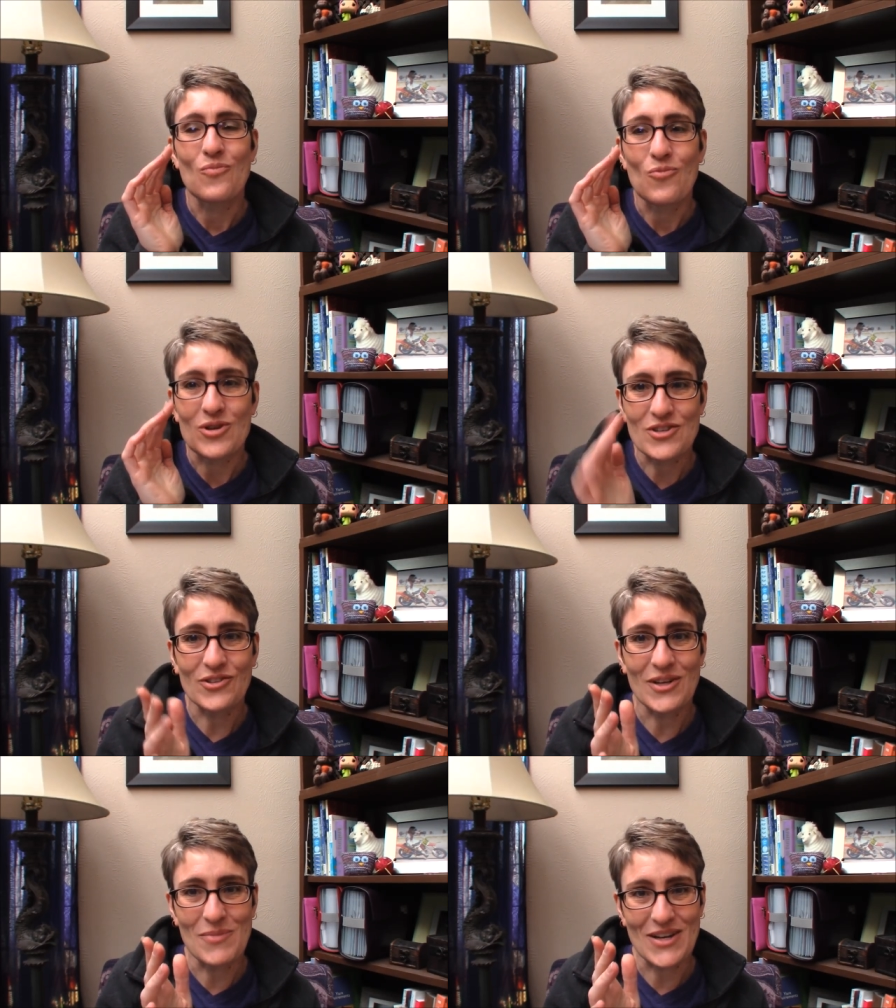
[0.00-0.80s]
we're still
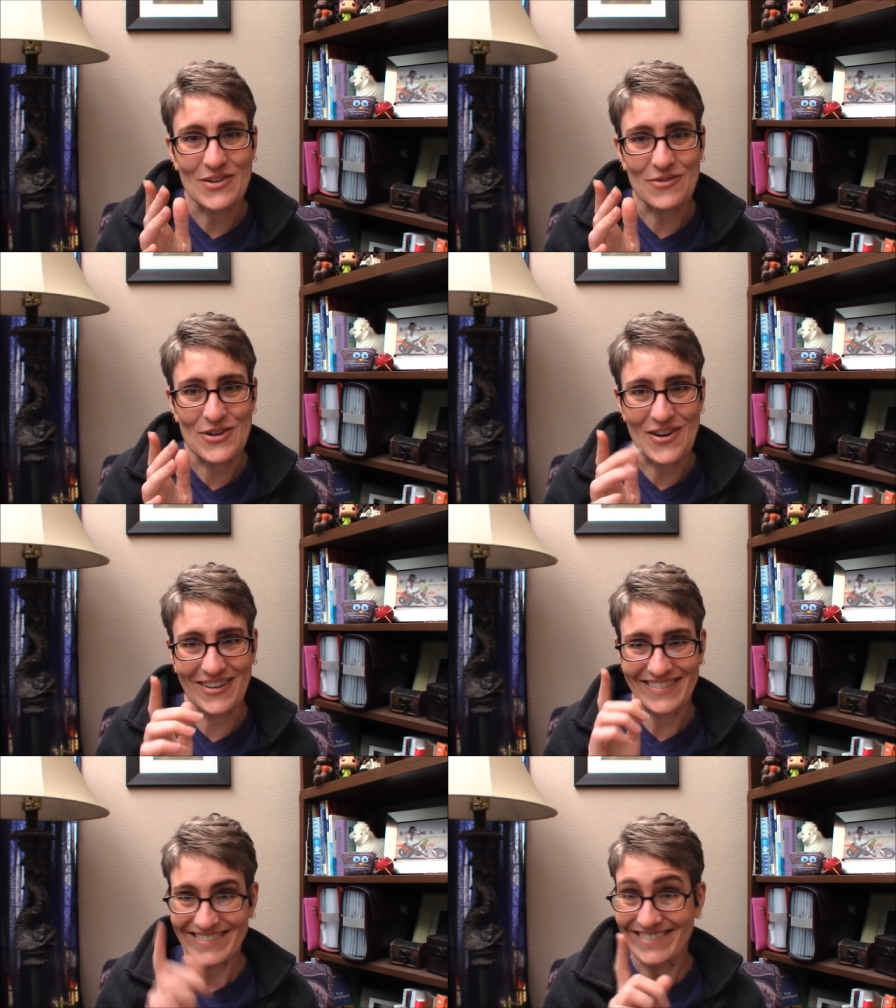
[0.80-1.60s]
gonna make different
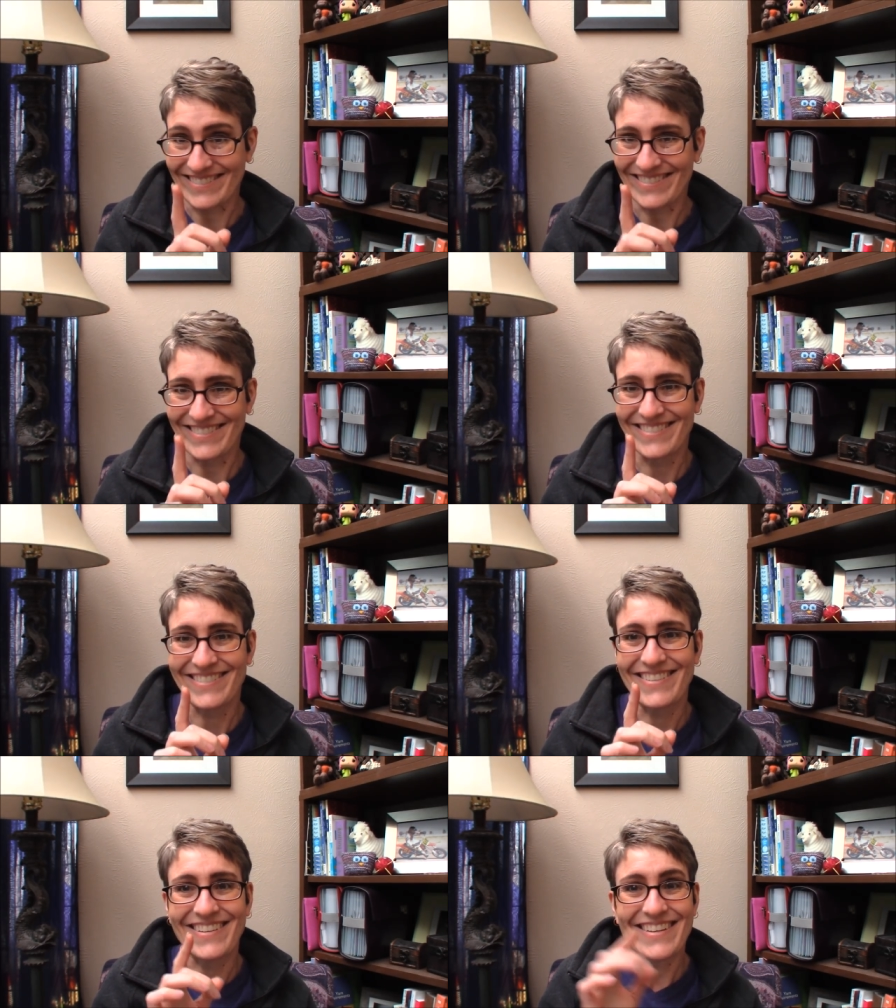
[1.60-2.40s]
yarn.
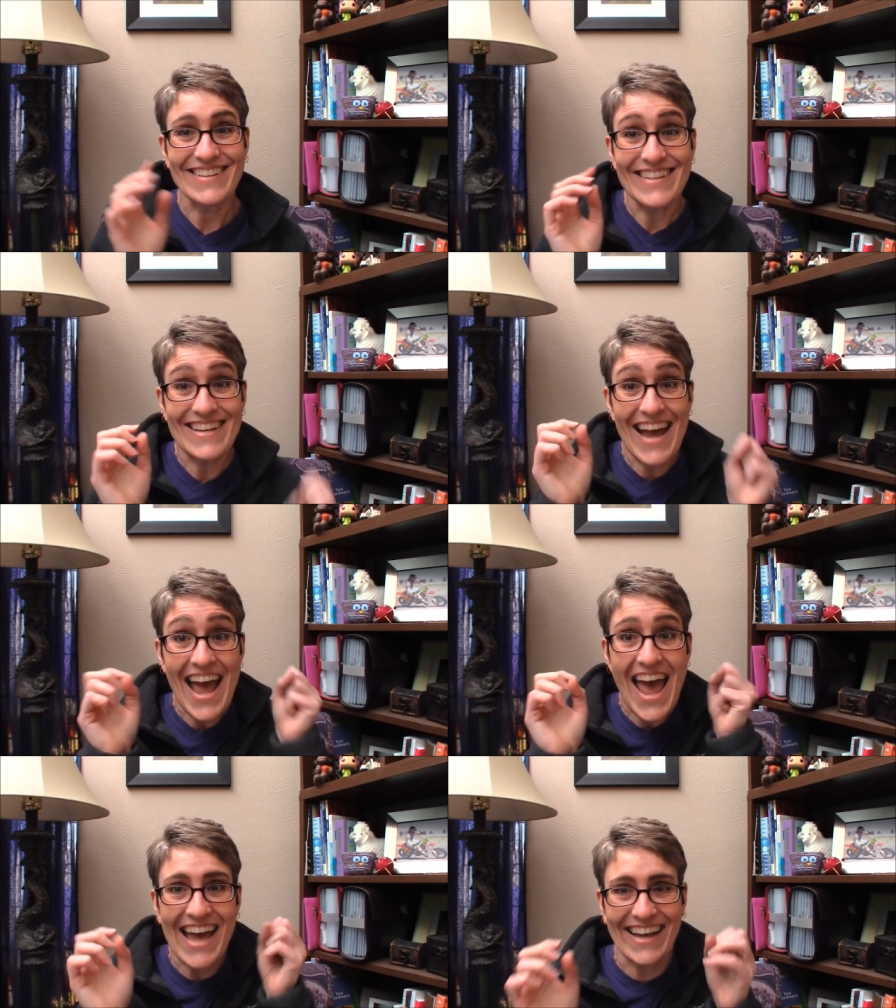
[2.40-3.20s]

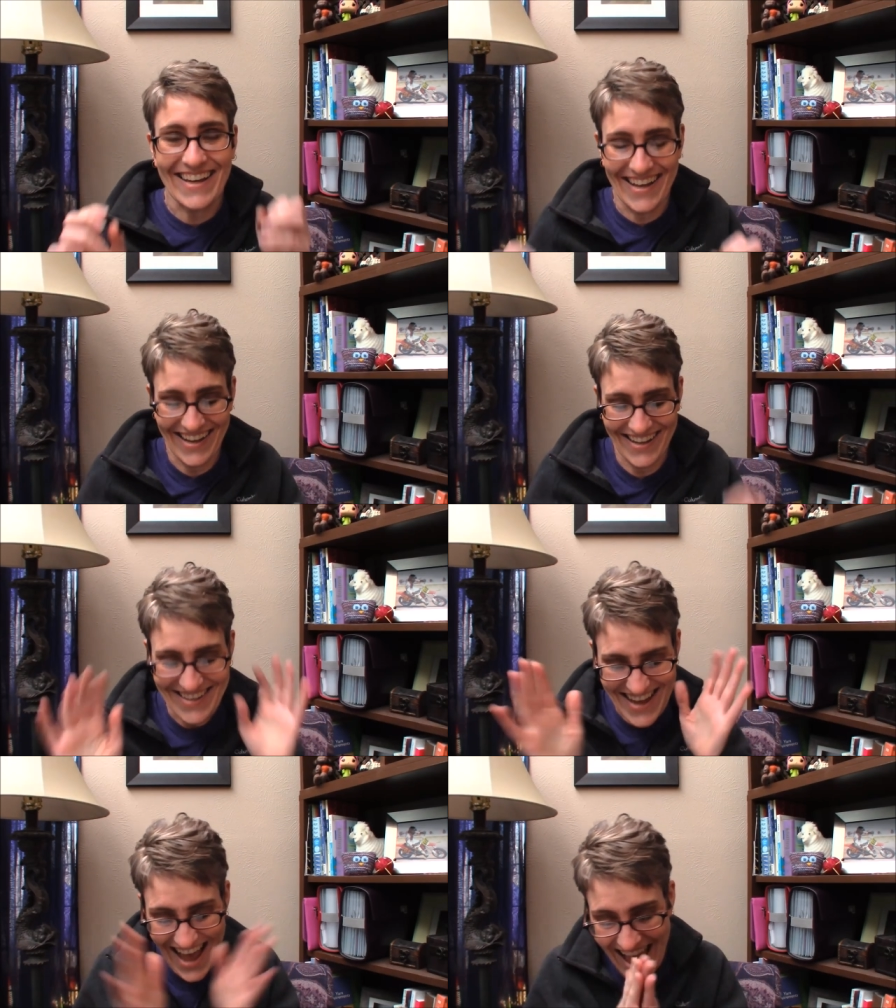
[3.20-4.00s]
Yay!
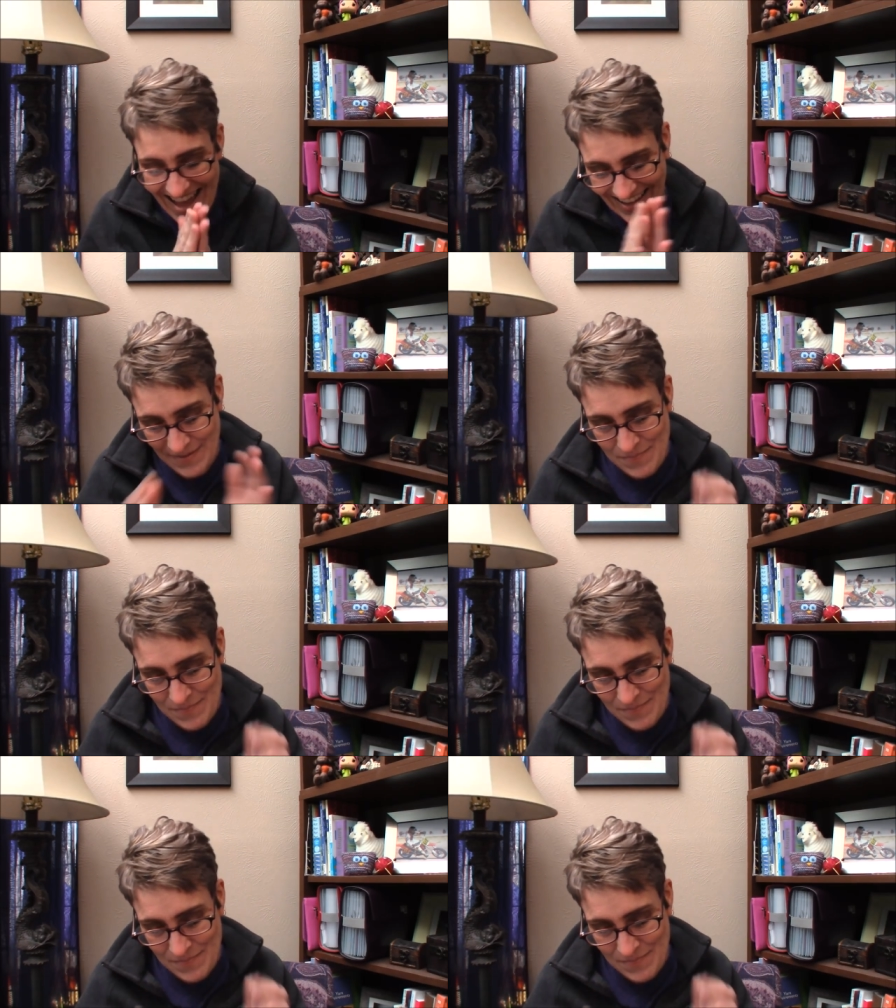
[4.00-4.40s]
Yay!